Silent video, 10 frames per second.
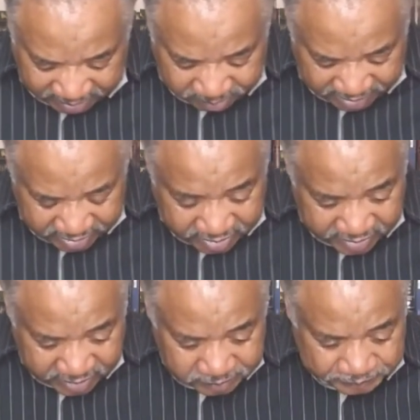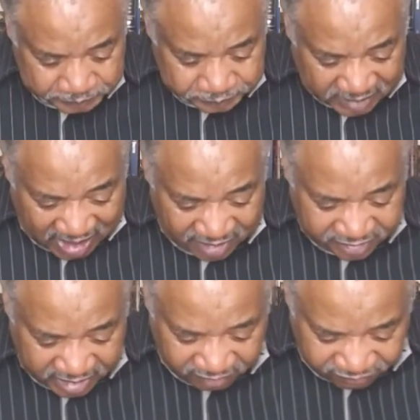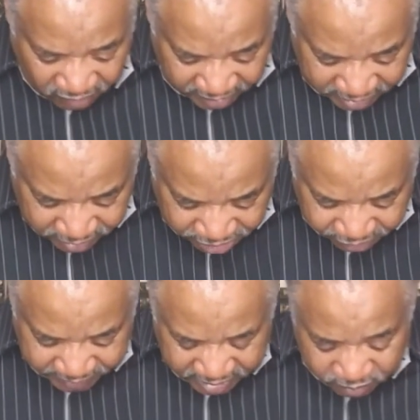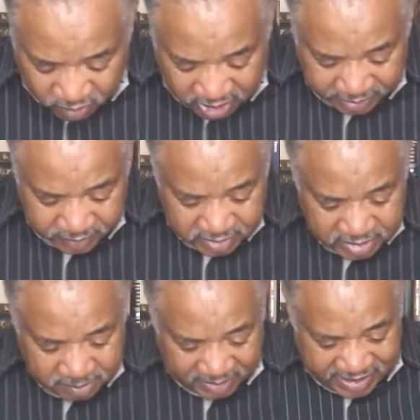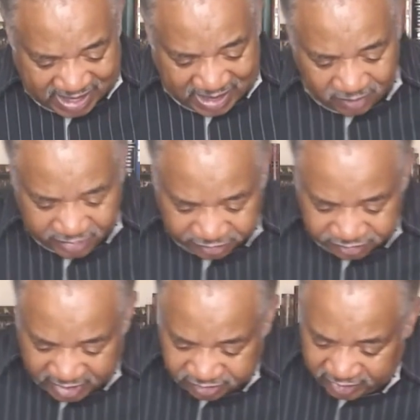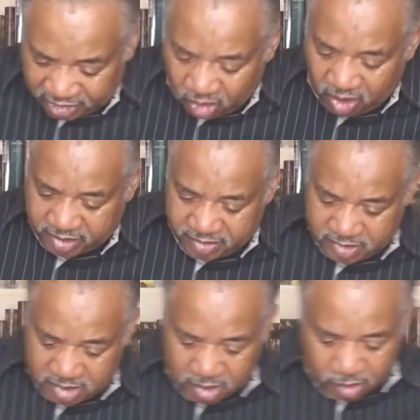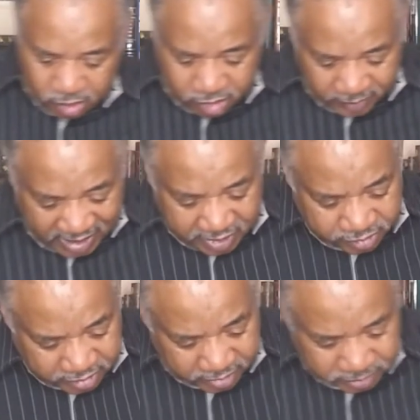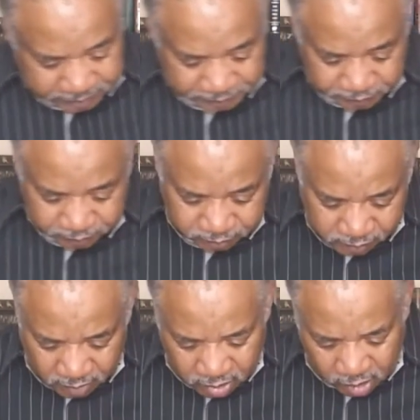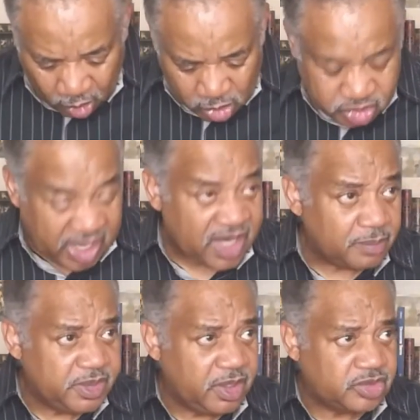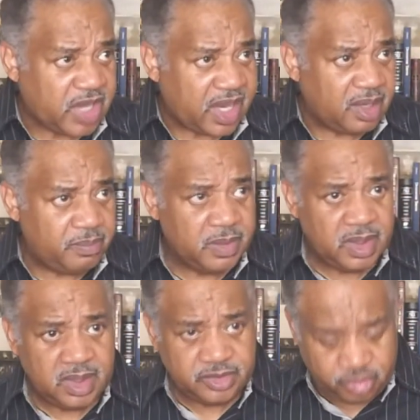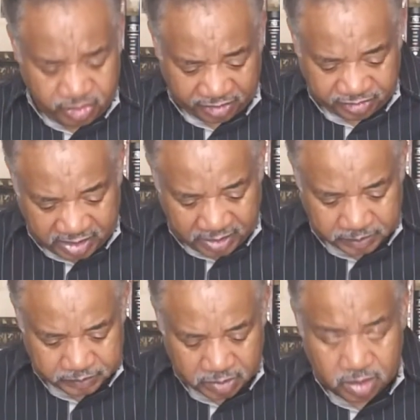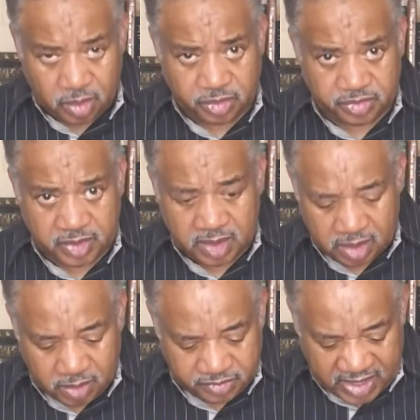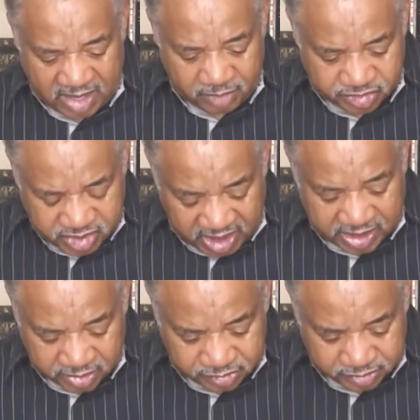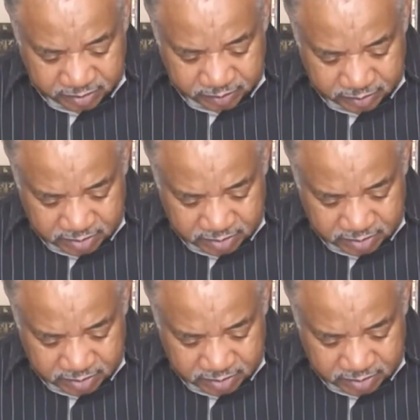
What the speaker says: But here in Isaiah 43 and 1, but now thus says the Lord, who created you, O Jacob. You know, Jacob, trickster, whose name was changed